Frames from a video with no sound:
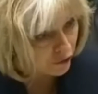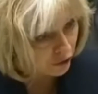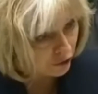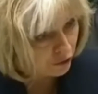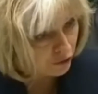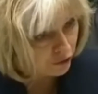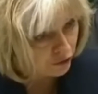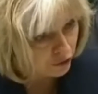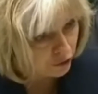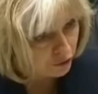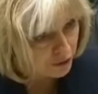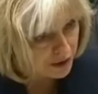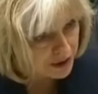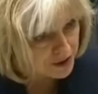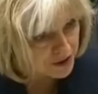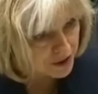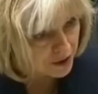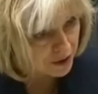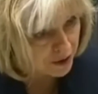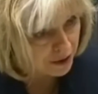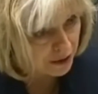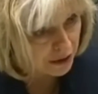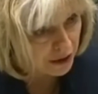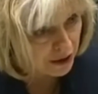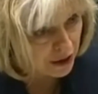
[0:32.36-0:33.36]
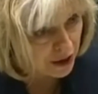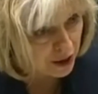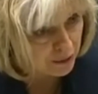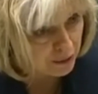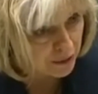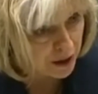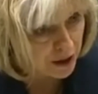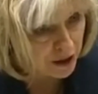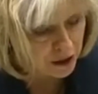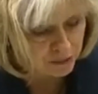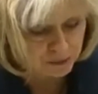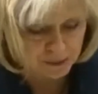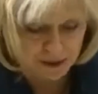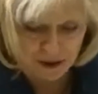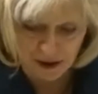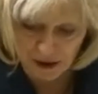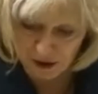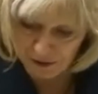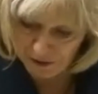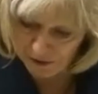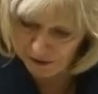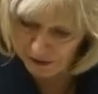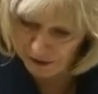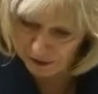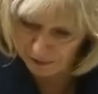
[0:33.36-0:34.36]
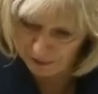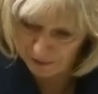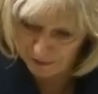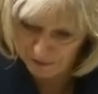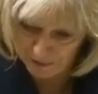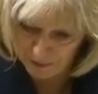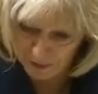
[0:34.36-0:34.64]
there is a